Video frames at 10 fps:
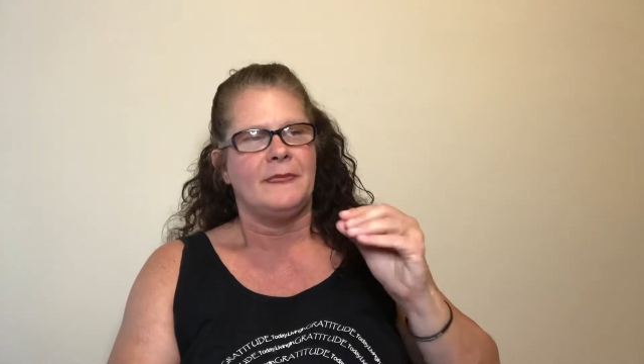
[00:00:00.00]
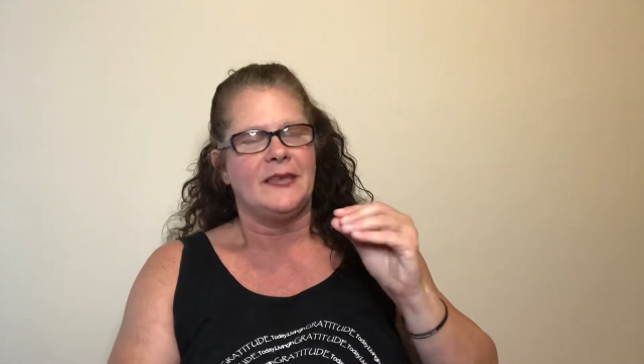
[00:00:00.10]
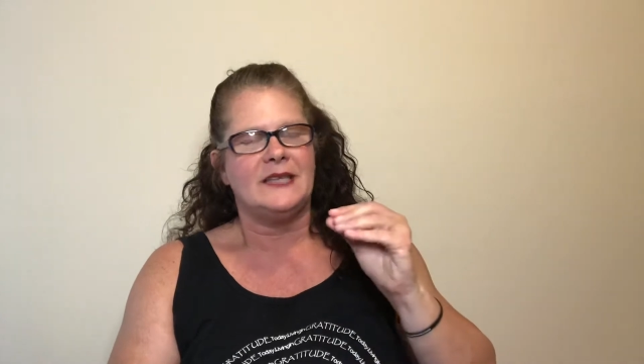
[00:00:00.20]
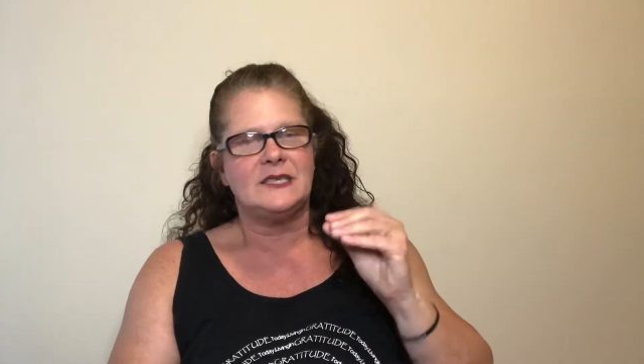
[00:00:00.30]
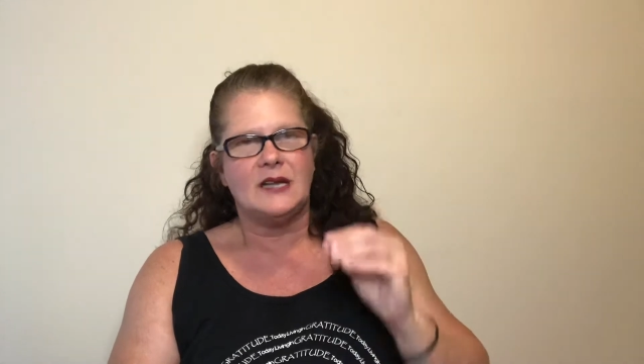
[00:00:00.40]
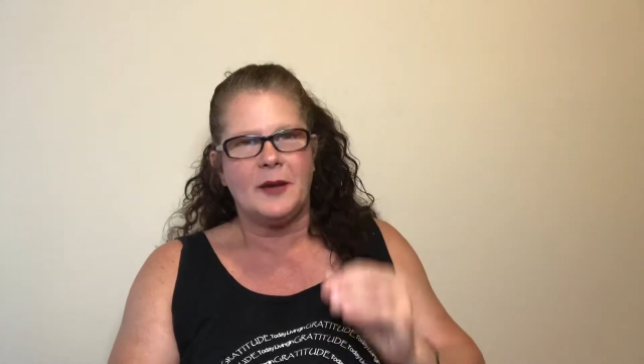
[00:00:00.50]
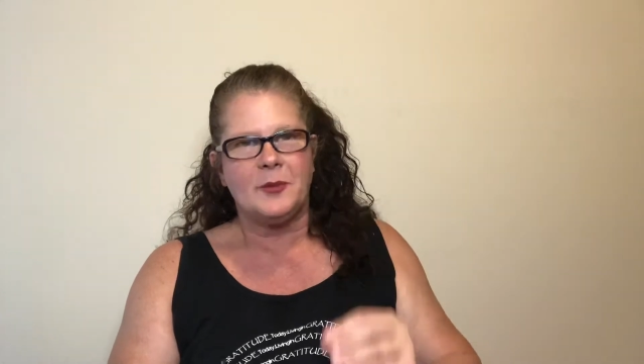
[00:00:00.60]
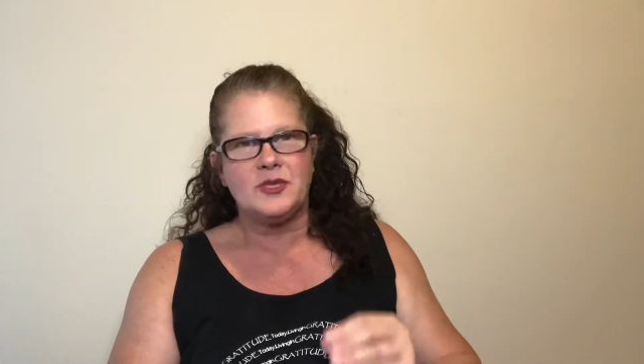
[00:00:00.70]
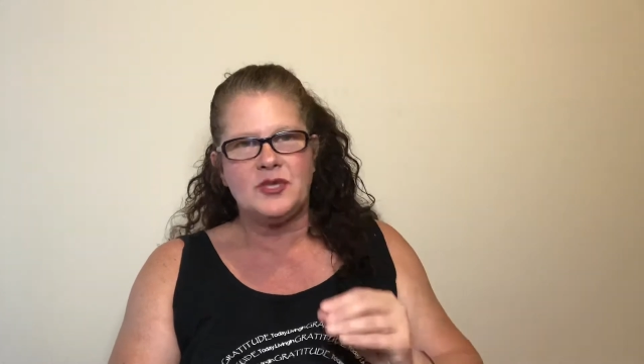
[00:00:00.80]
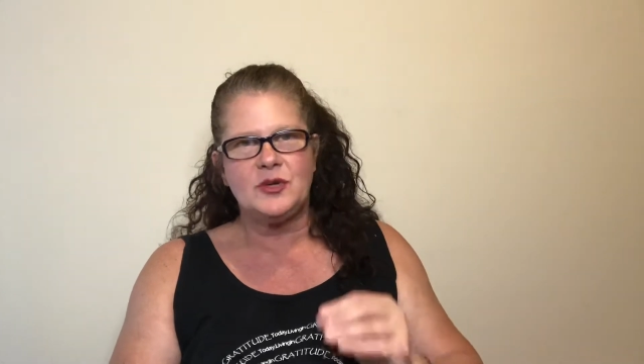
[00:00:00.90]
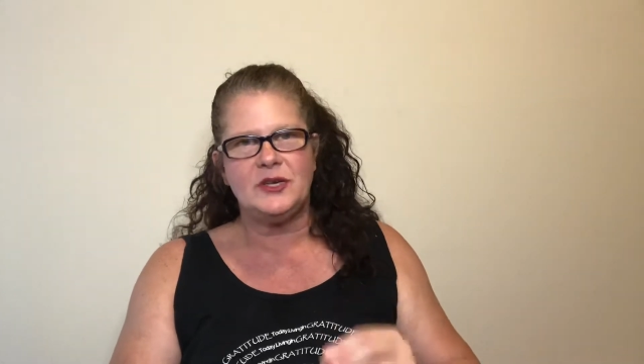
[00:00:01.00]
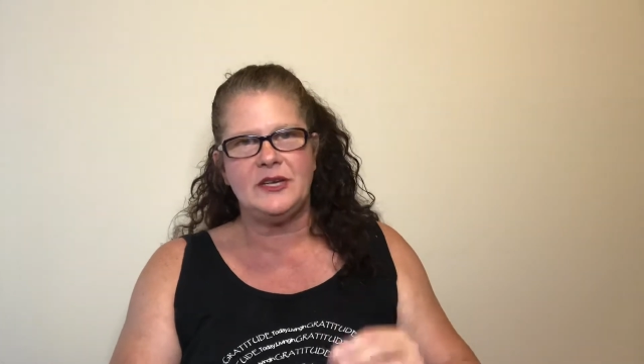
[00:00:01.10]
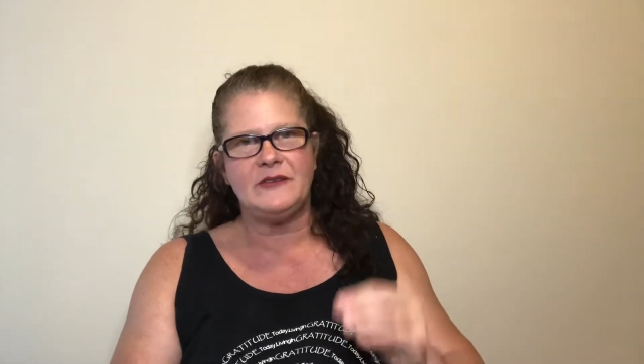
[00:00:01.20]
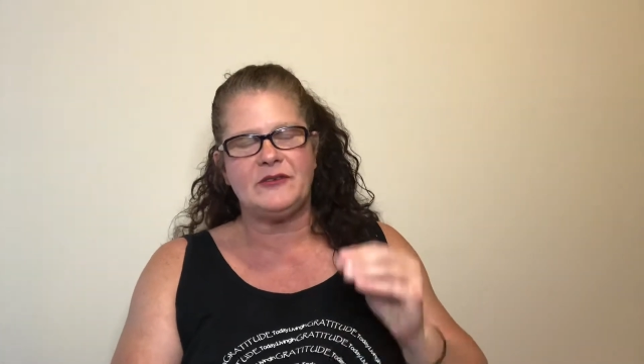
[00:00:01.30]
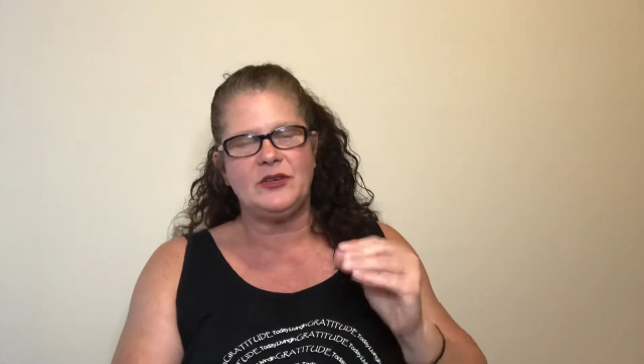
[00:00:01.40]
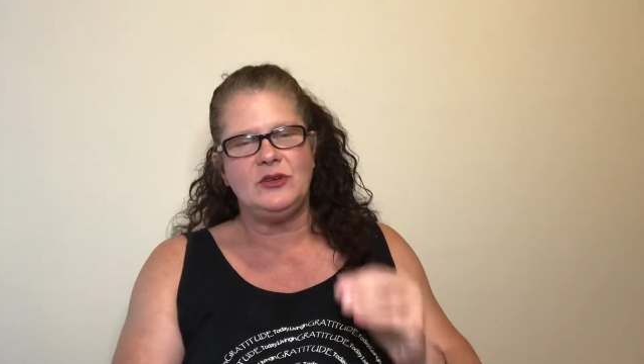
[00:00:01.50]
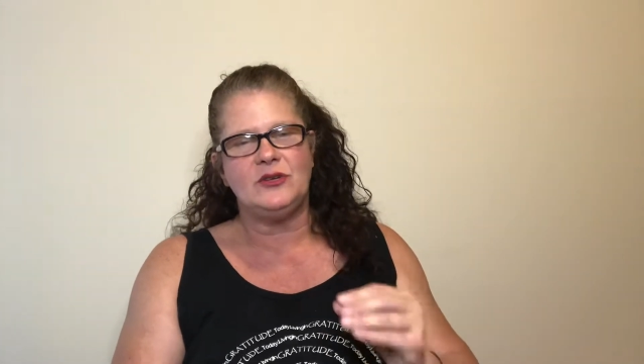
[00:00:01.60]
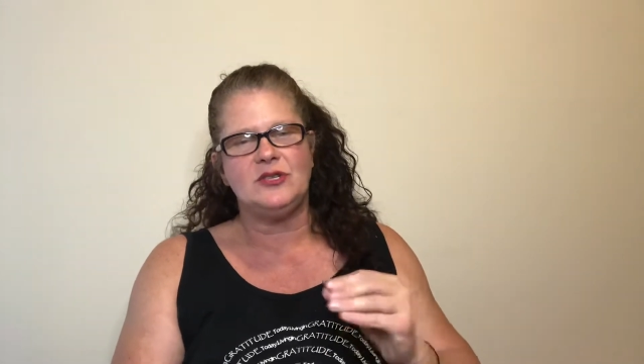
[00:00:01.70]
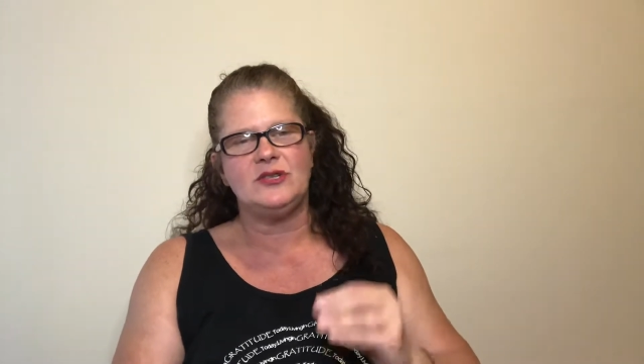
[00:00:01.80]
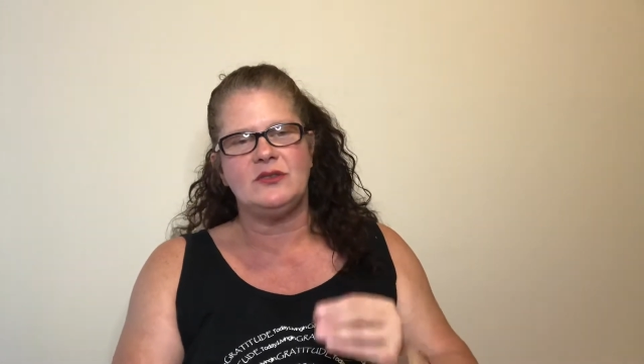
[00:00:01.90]
It's an opportunity for you
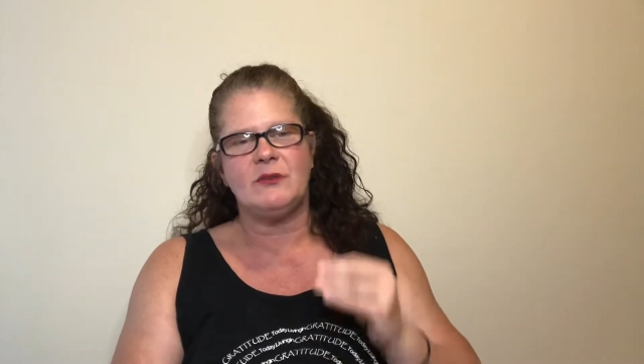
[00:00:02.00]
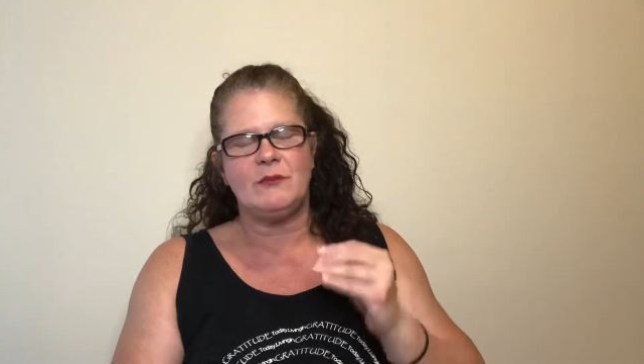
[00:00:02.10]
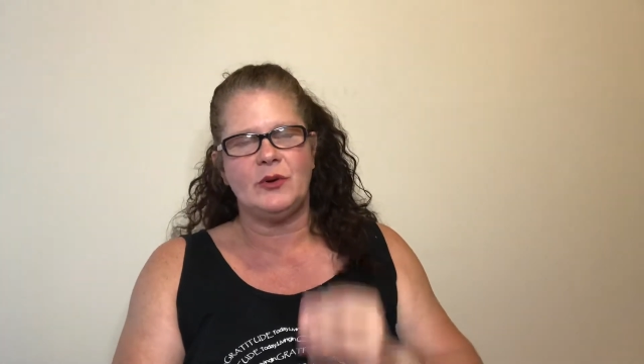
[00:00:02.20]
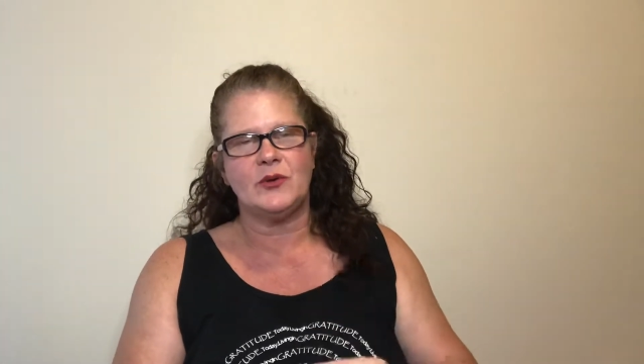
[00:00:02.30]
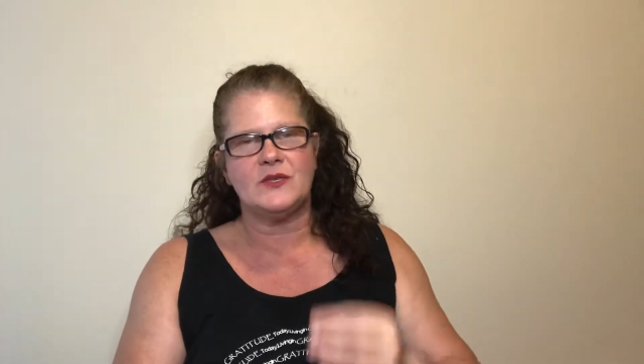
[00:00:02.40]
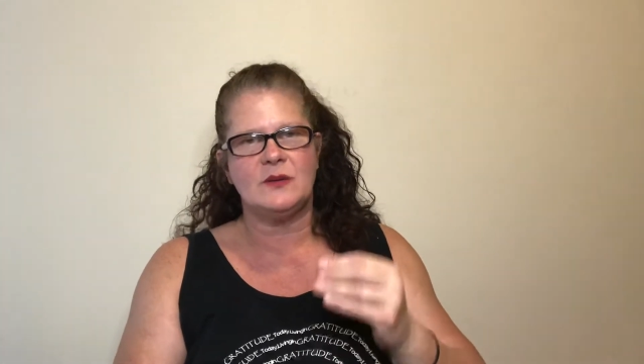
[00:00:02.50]
to do the most